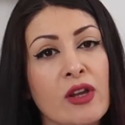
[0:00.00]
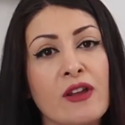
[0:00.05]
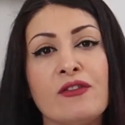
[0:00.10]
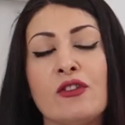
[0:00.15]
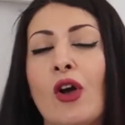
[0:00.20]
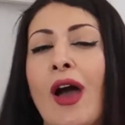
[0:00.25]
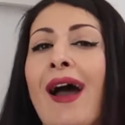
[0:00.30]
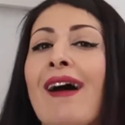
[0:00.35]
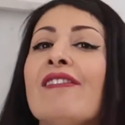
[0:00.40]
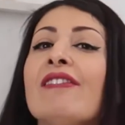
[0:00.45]
If
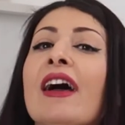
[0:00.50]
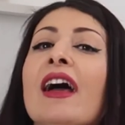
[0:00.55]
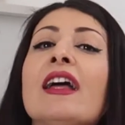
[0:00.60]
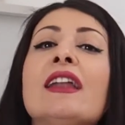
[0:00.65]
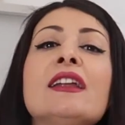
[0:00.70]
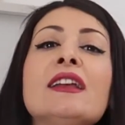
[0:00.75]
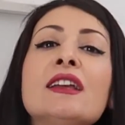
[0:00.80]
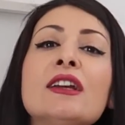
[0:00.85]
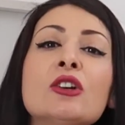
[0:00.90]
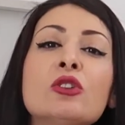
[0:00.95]
you have
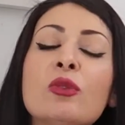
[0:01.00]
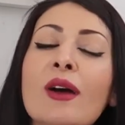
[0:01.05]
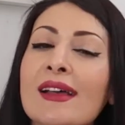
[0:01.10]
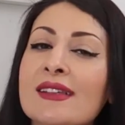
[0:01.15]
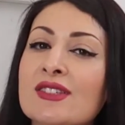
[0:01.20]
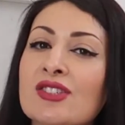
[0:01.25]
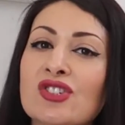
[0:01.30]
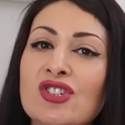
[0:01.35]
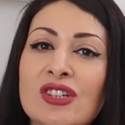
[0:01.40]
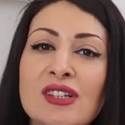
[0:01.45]
any
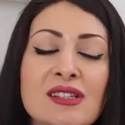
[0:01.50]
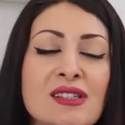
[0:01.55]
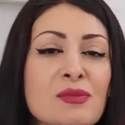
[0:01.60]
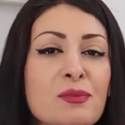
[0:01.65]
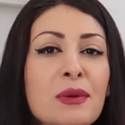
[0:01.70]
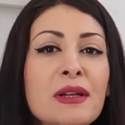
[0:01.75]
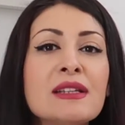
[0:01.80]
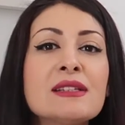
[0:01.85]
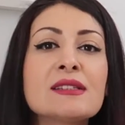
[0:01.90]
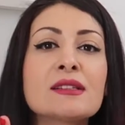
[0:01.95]
questions,
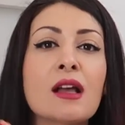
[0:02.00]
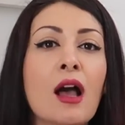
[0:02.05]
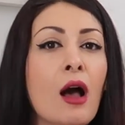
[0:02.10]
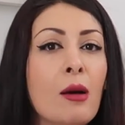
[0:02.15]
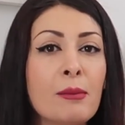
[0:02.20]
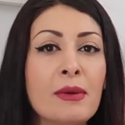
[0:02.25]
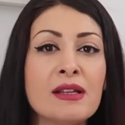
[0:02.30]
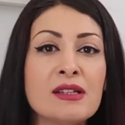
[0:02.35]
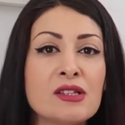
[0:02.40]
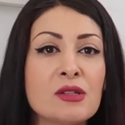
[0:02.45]
please
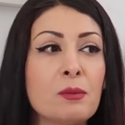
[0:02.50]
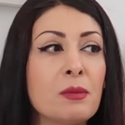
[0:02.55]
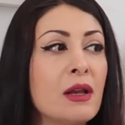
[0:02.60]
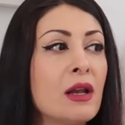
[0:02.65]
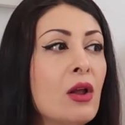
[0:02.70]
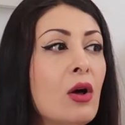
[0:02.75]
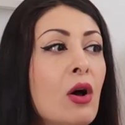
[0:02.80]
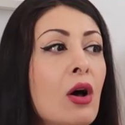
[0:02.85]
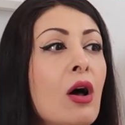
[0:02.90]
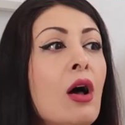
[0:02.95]
comment
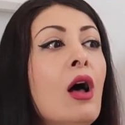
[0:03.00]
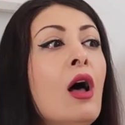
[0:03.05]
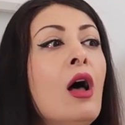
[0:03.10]
below.